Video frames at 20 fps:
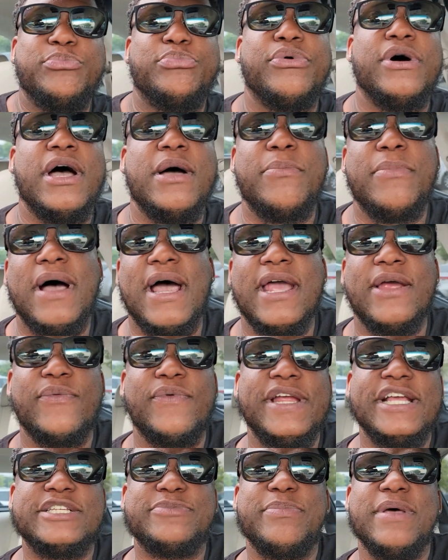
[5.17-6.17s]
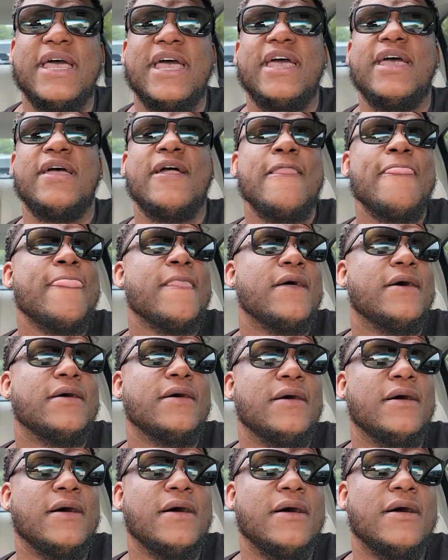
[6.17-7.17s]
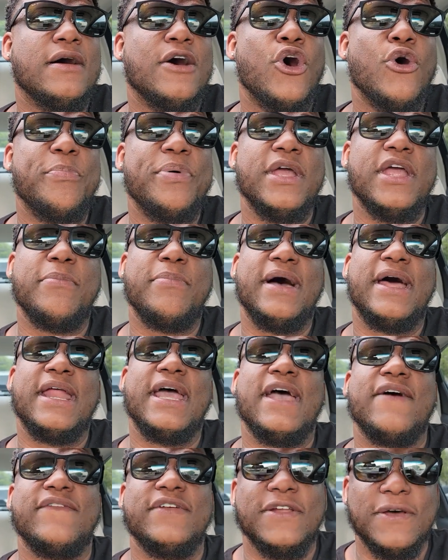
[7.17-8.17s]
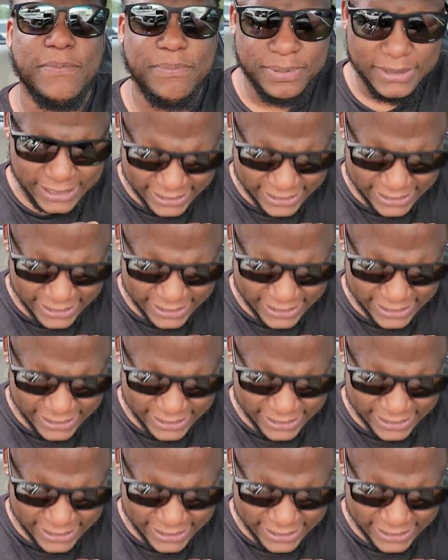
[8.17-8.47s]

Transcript: It's your boy Mike Rich, man. Hope everybody having a